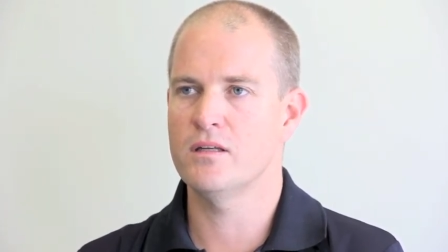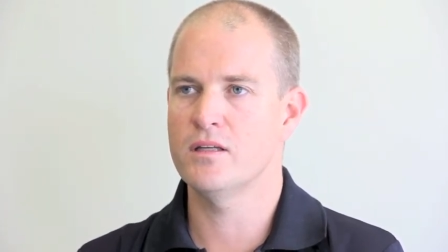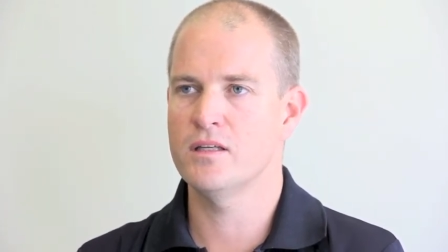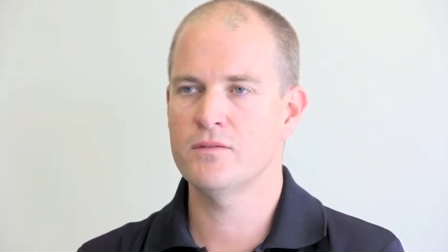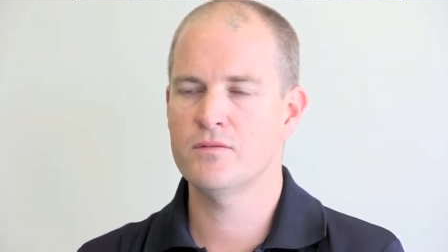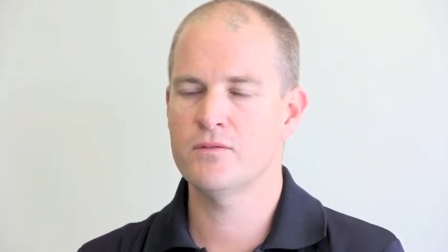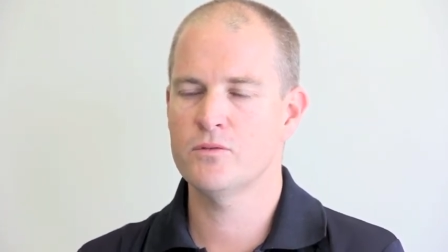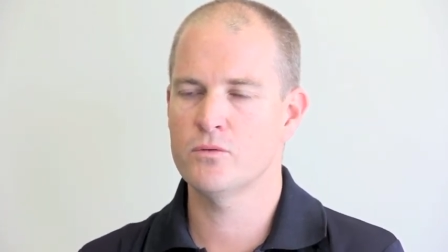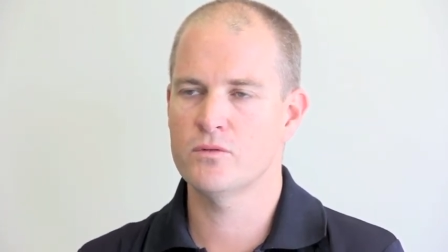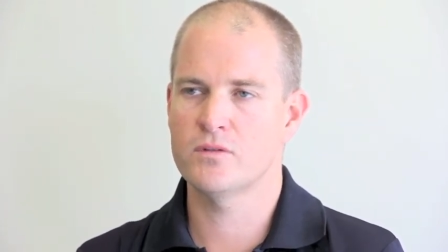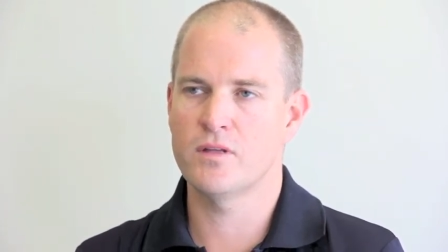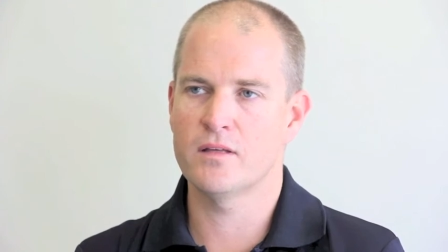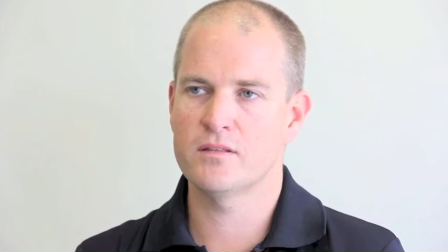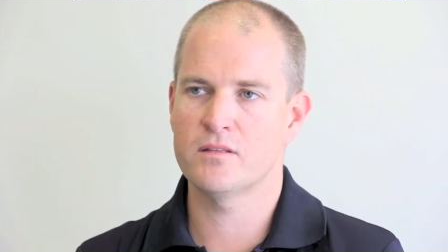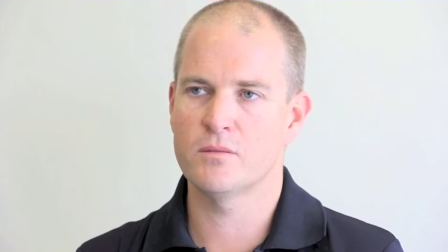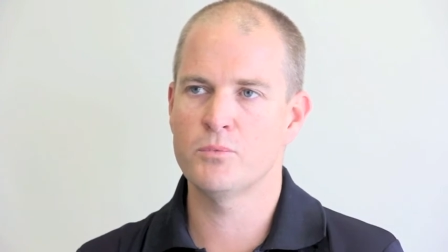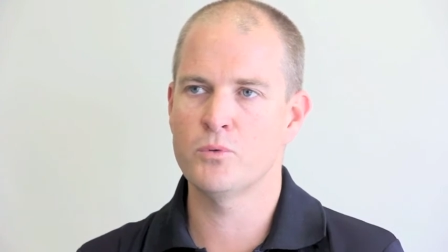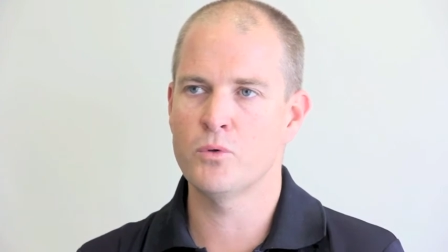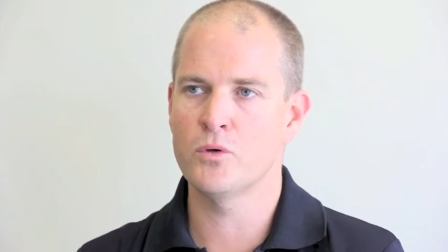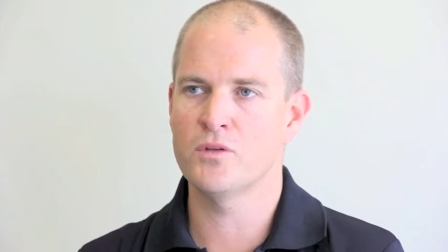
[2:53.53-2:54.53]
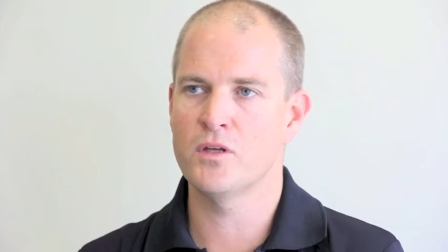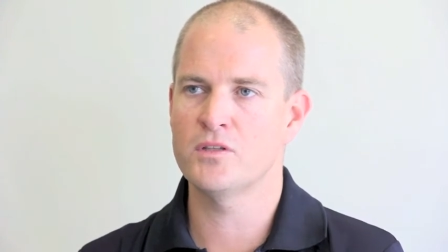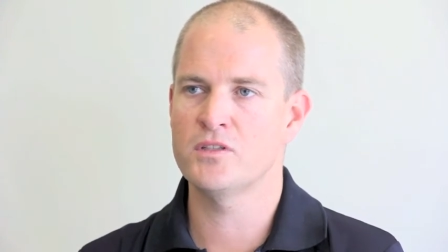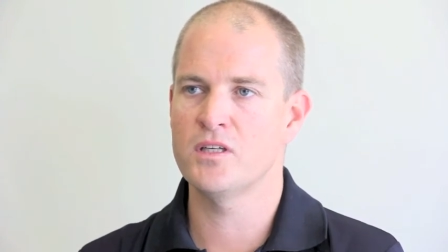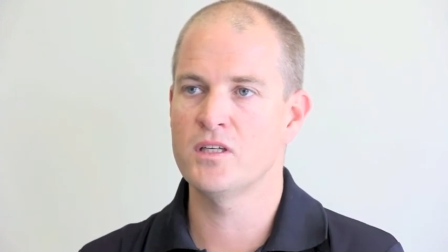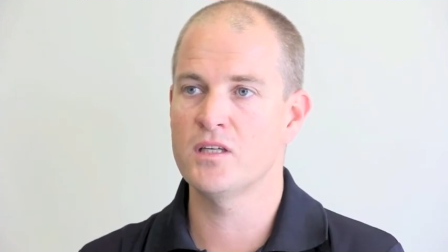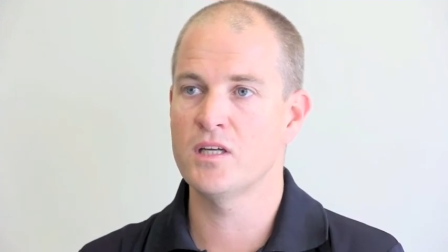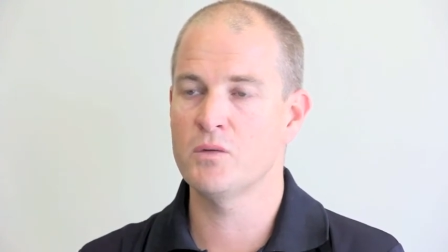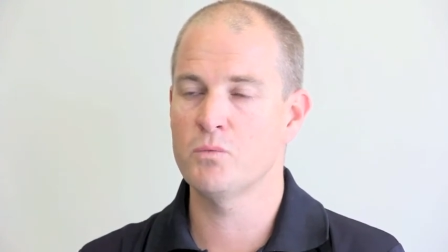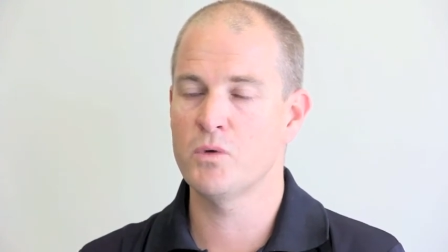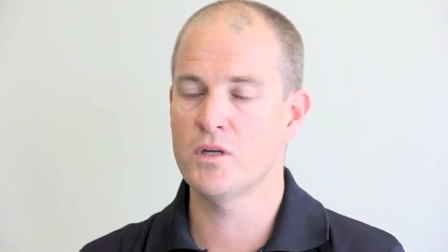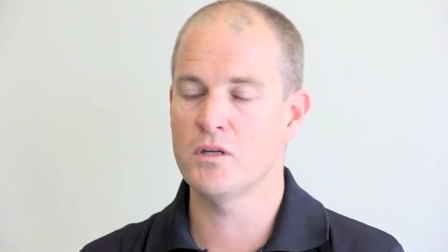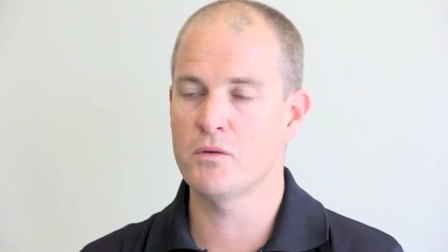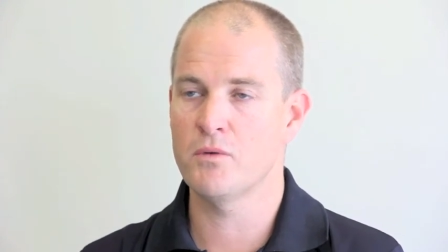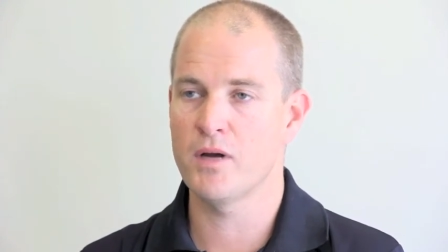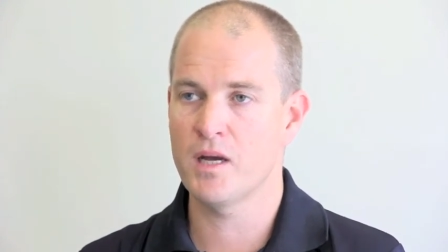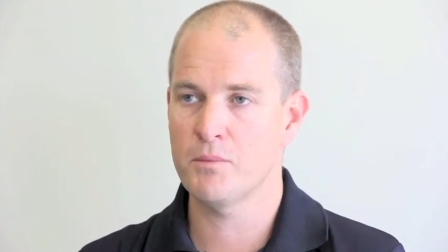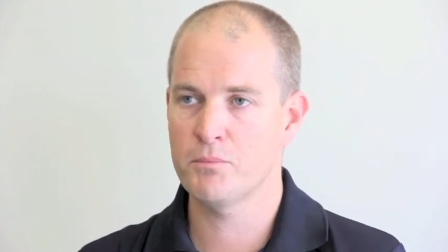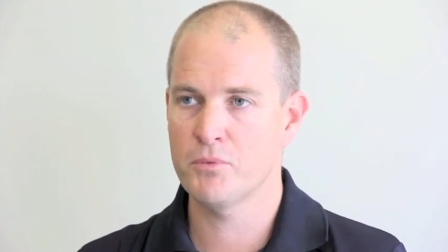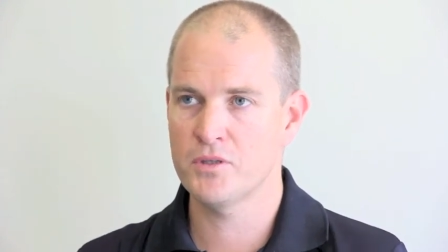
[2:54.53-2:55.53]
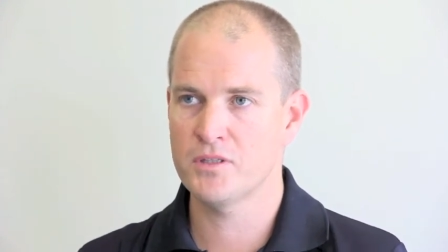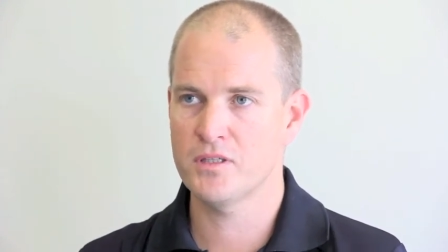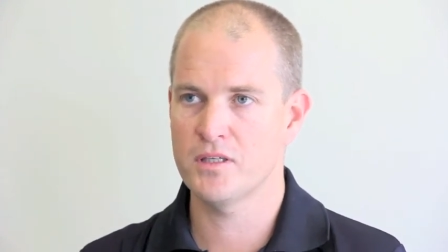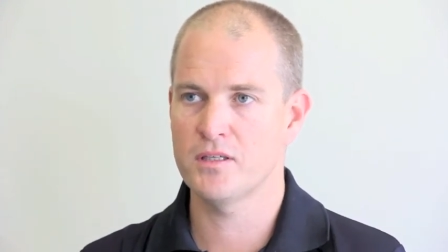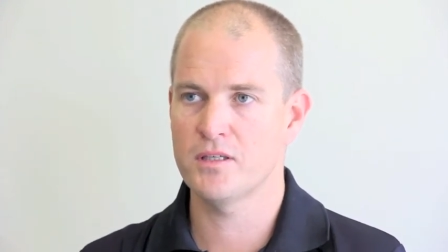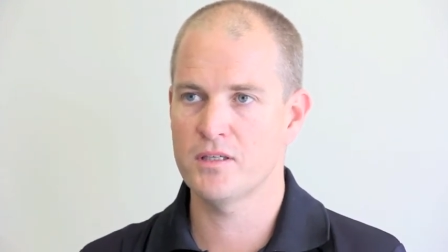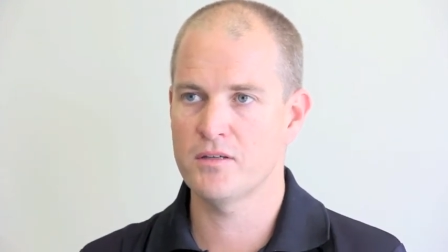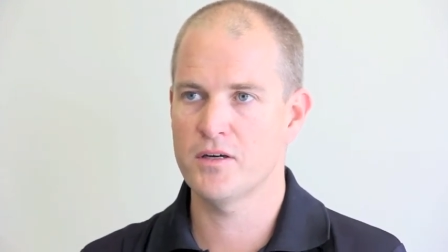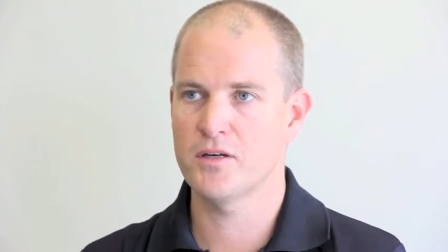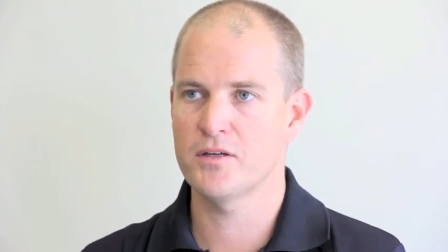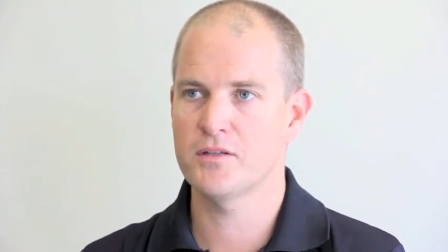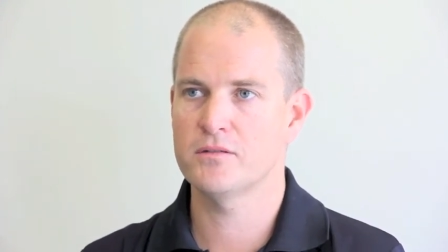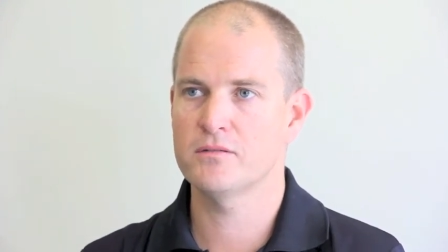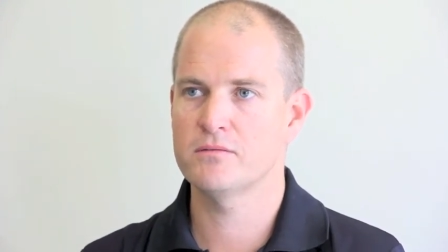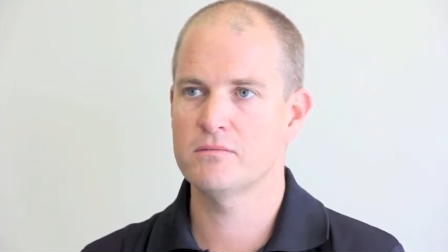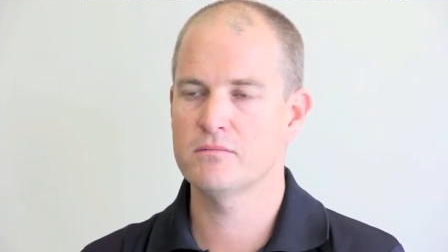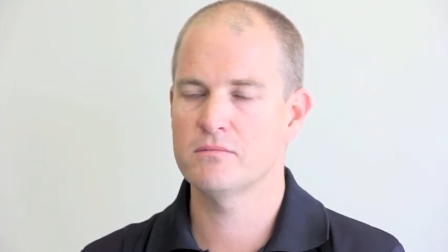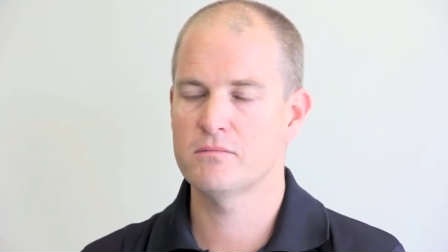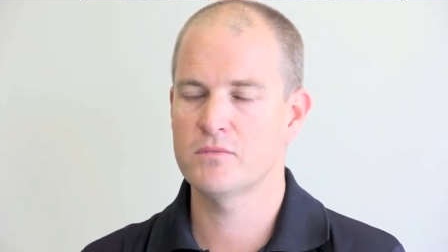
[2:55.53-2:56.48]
lift, or that support that you need when you are pushing your own